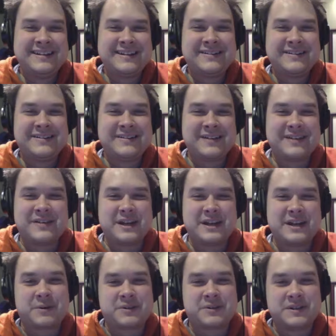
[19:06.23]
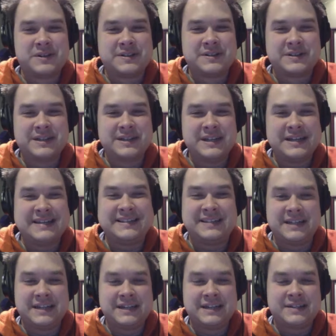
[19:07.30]
Yeah, the next person is
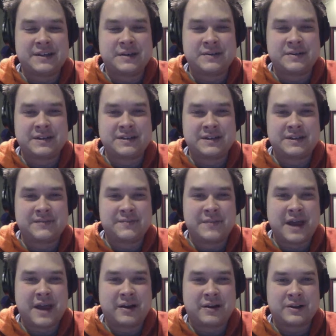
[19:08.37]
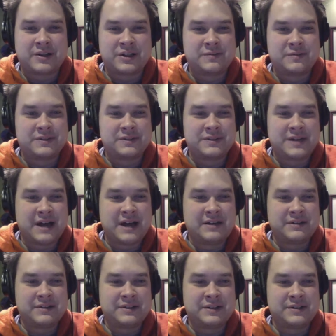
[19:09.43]
Izzy, so it doesn't even matter because she's not
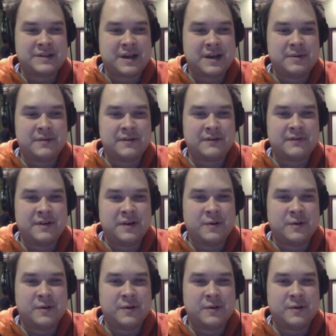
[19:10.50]
moving forward.